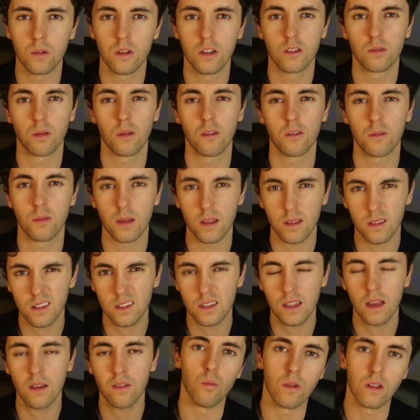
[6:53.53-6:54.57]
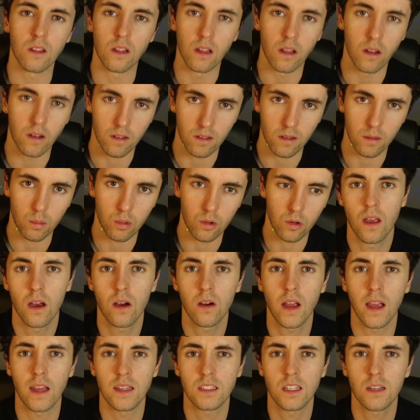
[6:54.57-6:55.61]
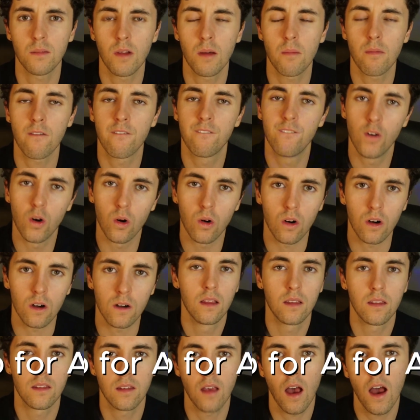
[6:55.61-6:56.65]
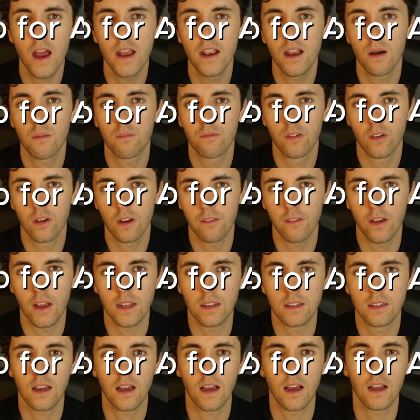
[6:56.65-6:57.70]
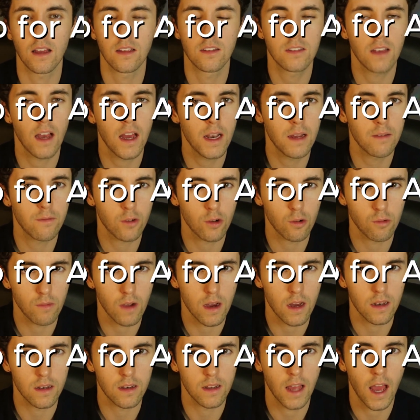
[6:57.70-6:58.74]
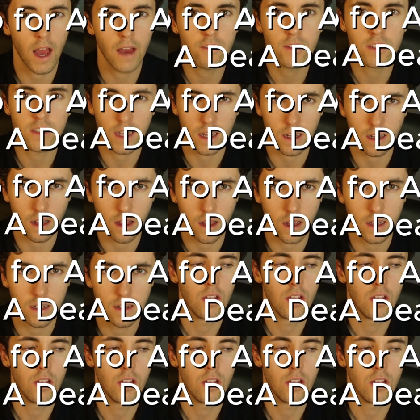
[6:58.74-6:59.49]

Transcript: You just want them to be stiff with a lot of support. Okay, tip number 4, sign up for an event. Sign up for a run, have a deadline.